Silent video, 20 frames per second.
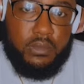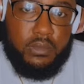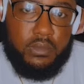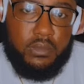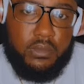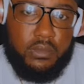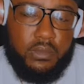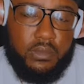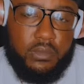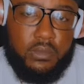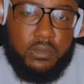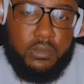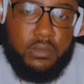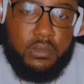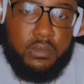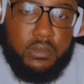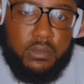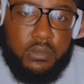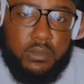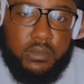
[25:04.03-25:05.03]

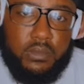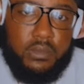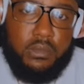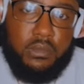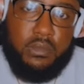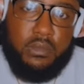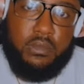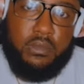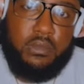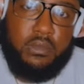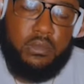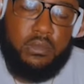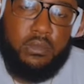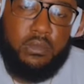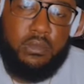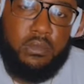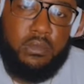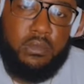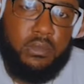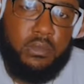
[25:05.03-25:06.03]

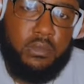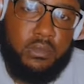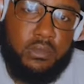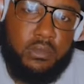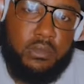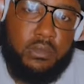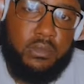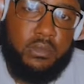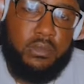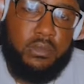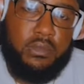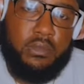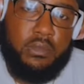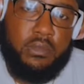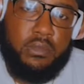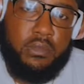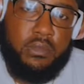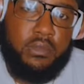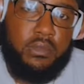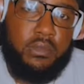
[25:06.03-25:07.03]

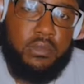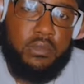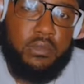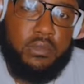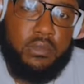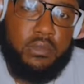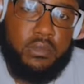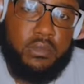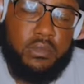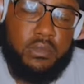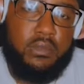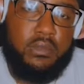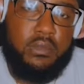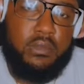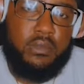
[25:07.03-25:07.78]
(silent)